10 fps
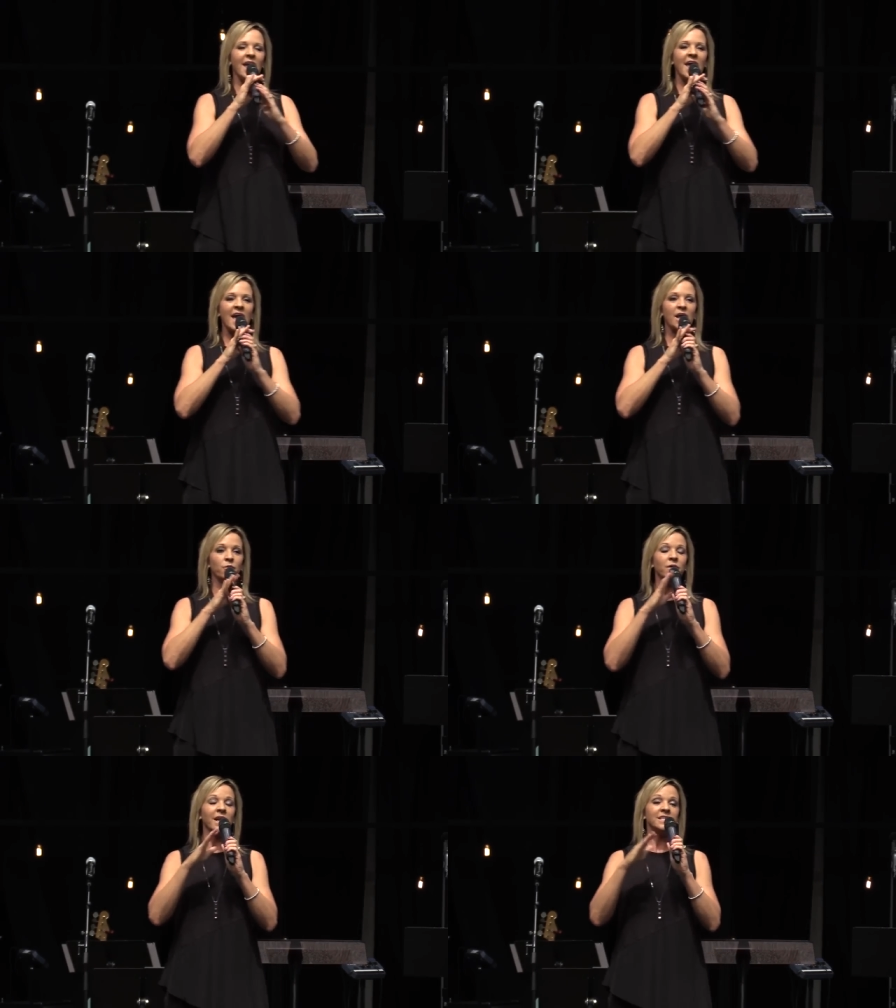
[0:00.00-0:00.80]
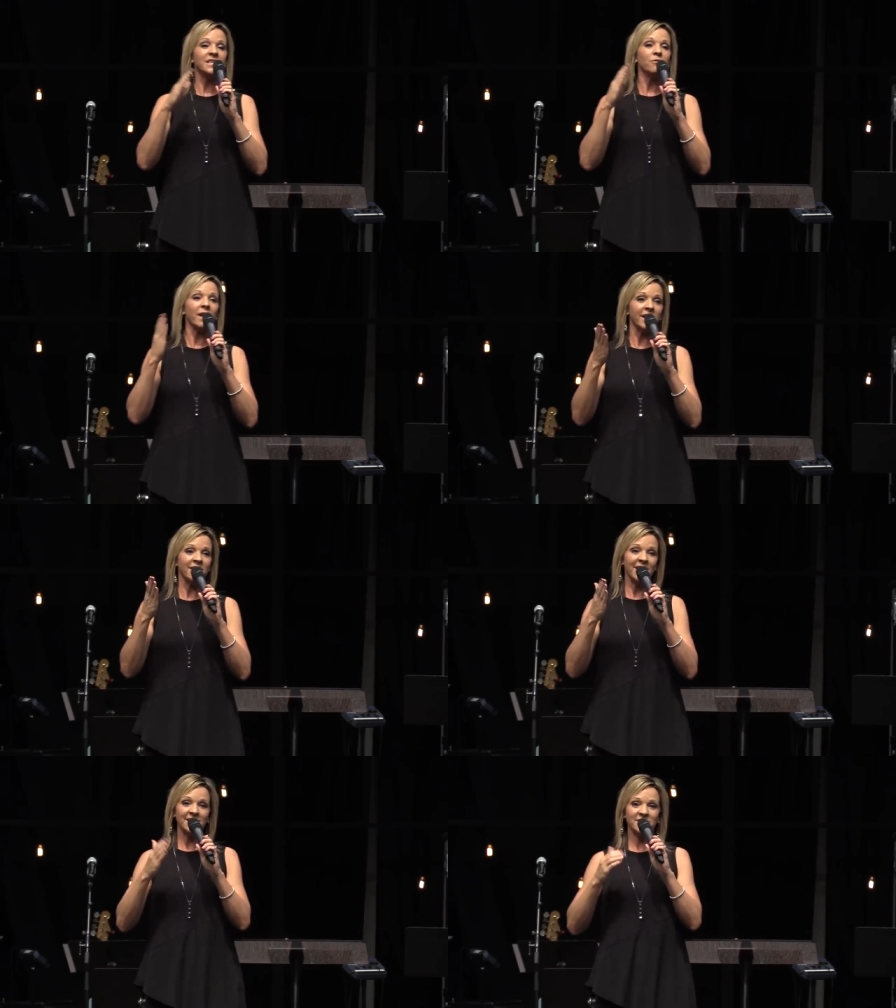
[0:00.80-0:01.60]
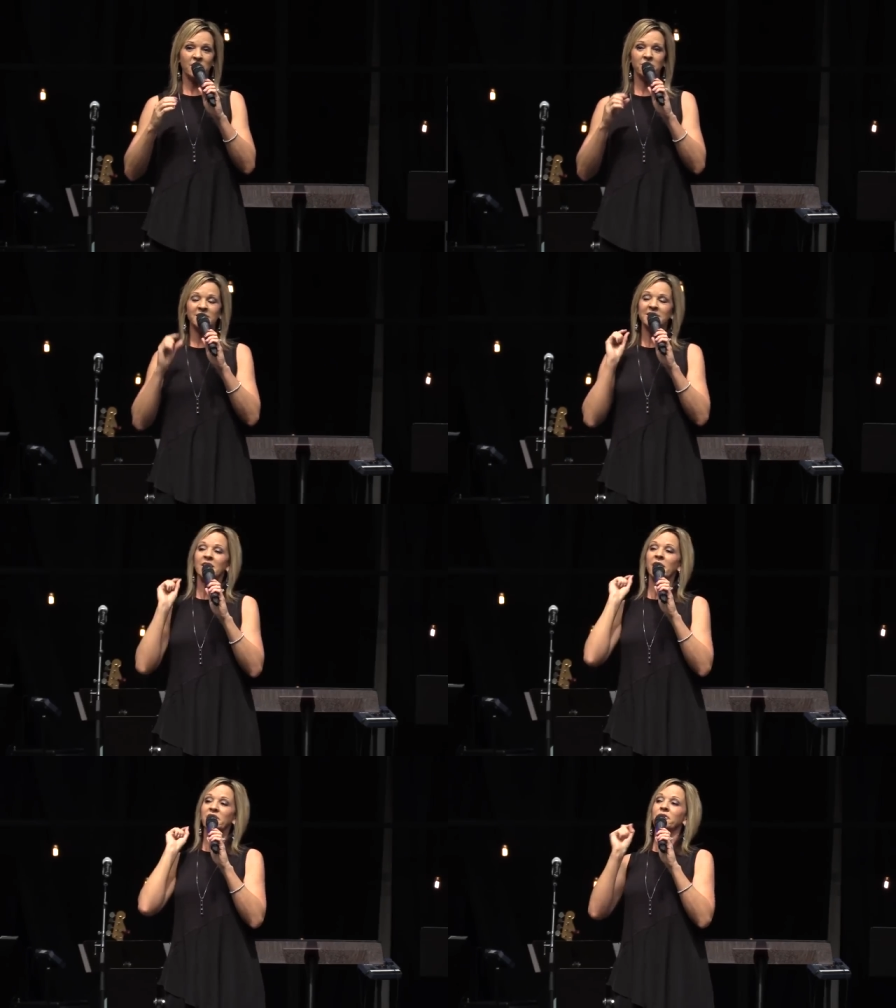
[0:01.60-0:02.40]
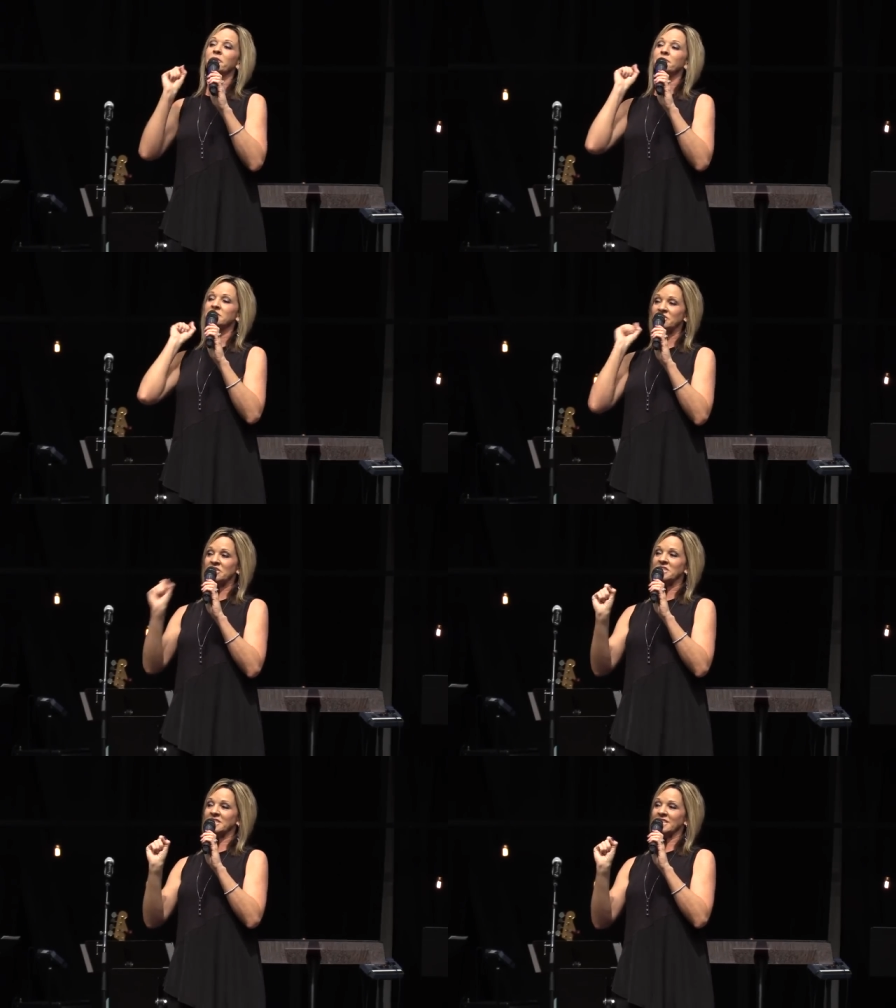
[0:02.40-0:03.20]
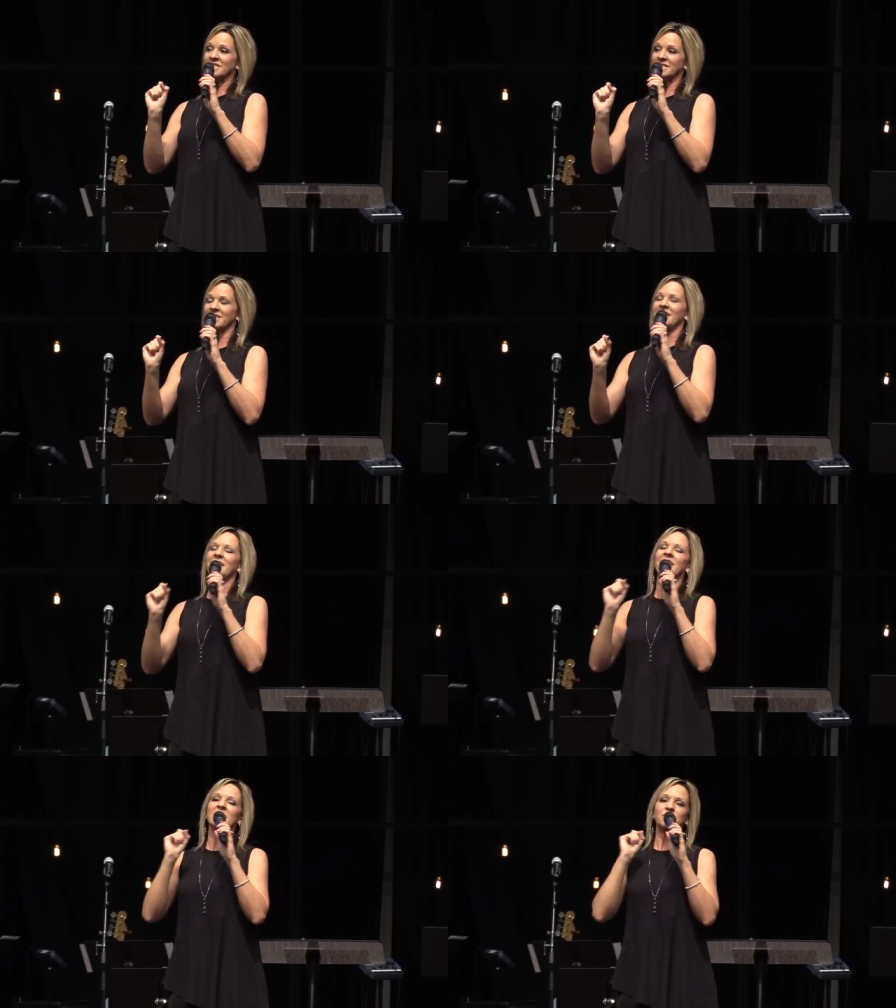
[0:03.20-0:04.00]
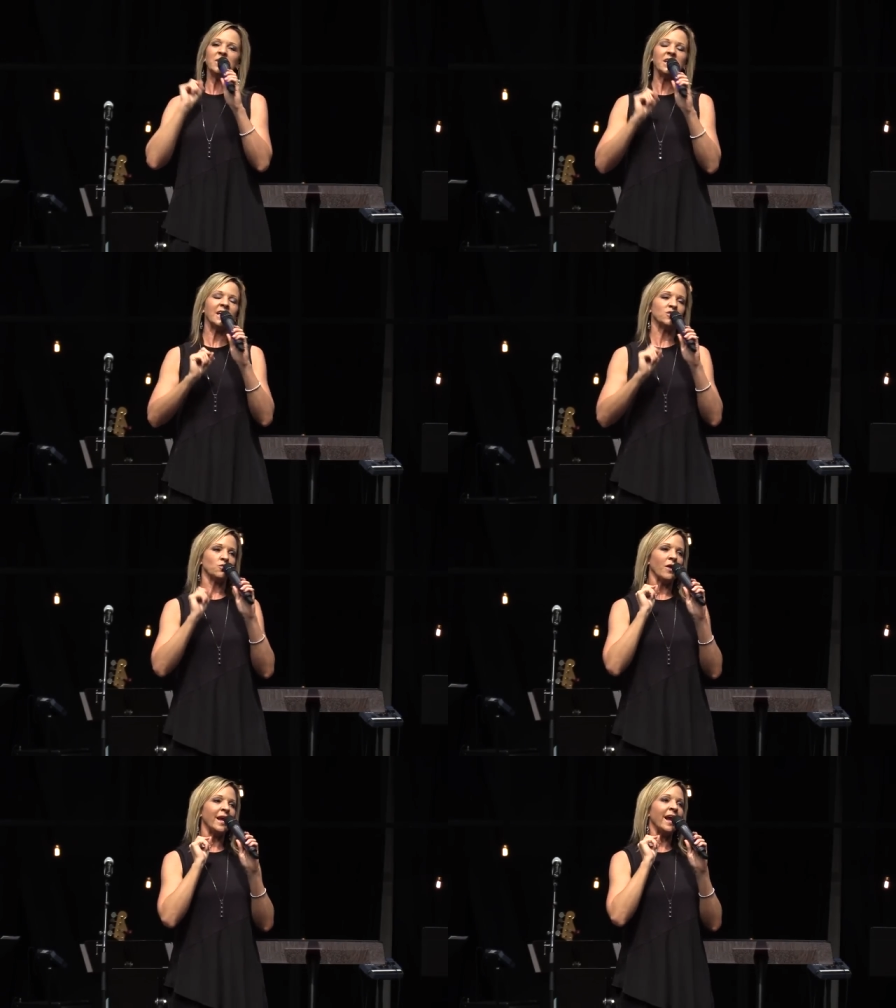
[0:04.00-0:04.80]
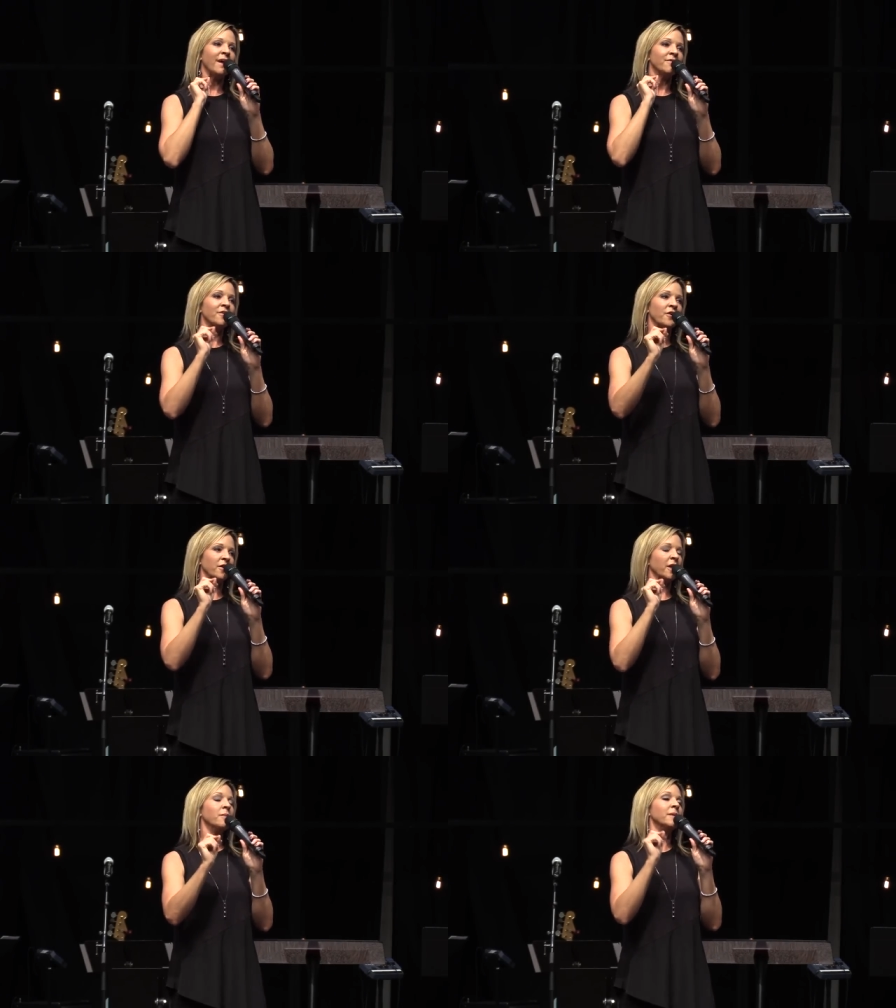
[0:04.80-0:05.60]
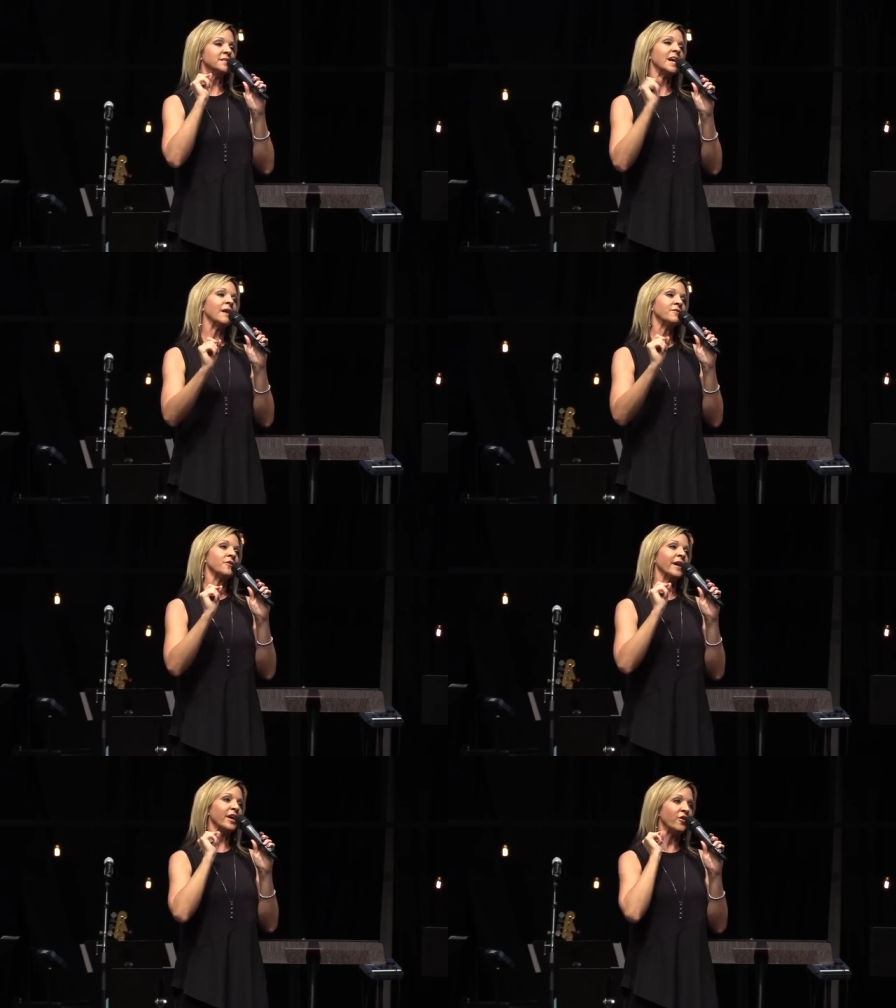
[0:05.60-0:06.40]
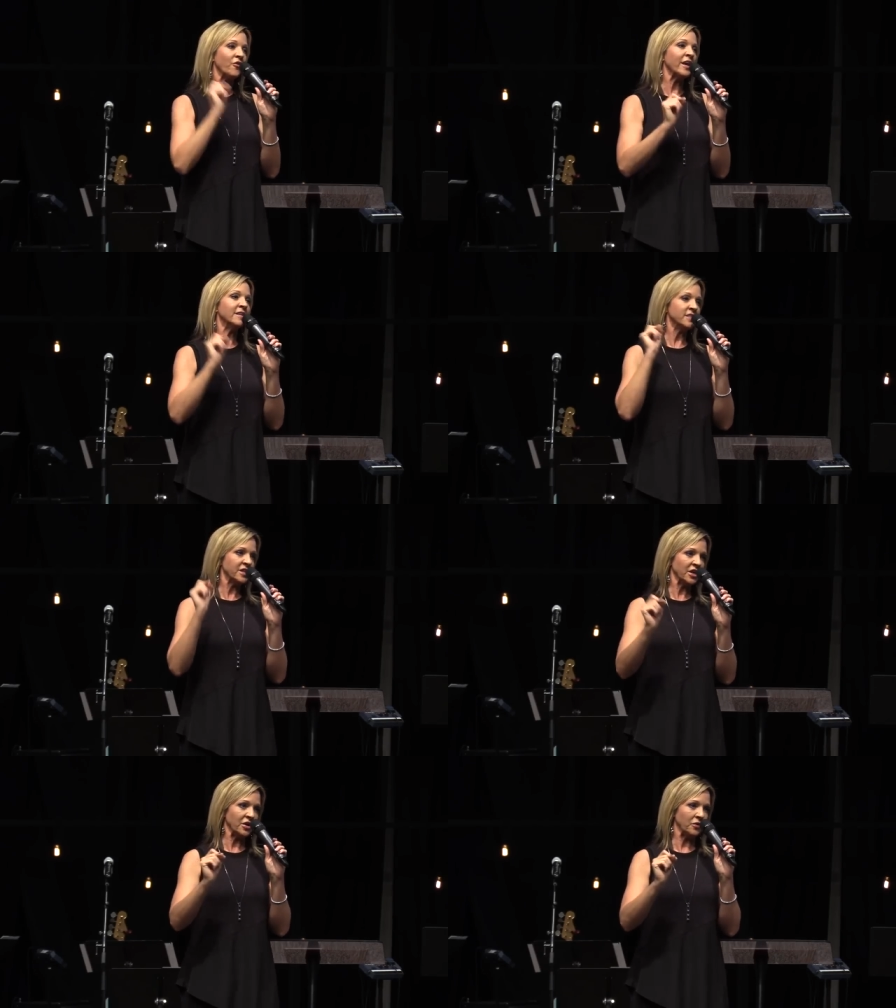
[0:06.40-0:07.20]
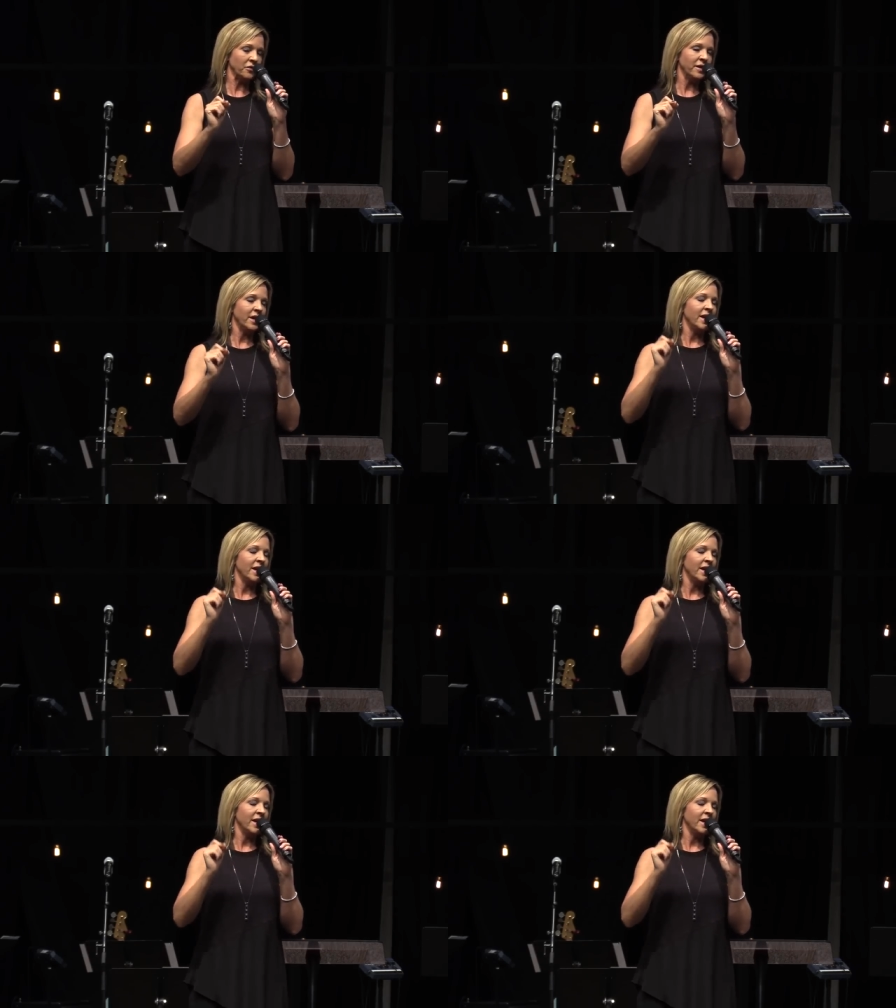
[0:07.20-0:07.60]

And what I did recognize, though, and this is how I knew it was Jesus, is because right after, a couple months after I agreed to go,